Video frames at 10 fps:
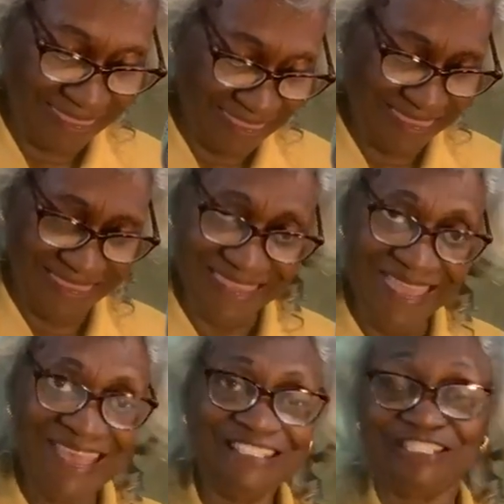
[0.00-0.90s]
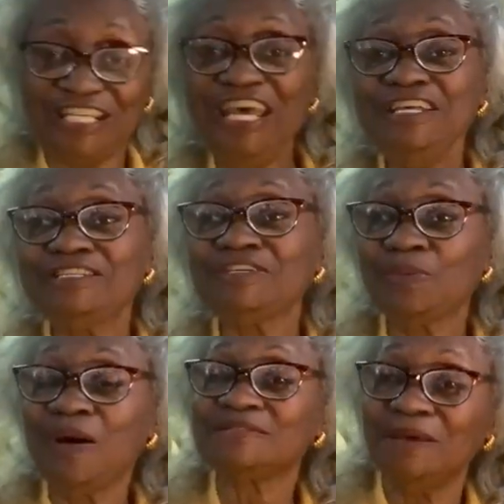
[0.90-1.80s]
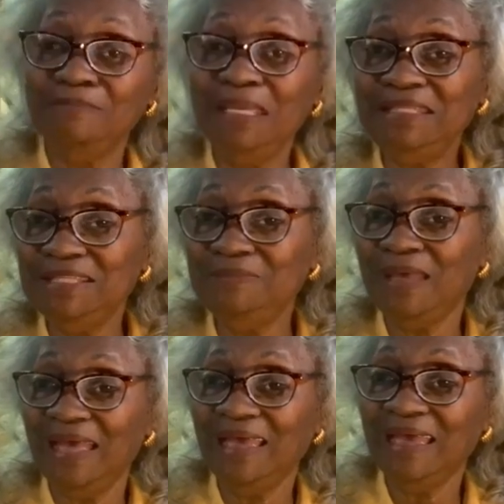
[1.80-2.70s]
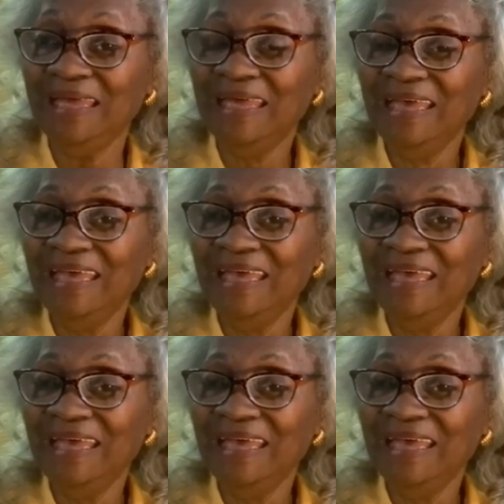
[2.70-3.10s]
Yeah. Jesus was a meeting man.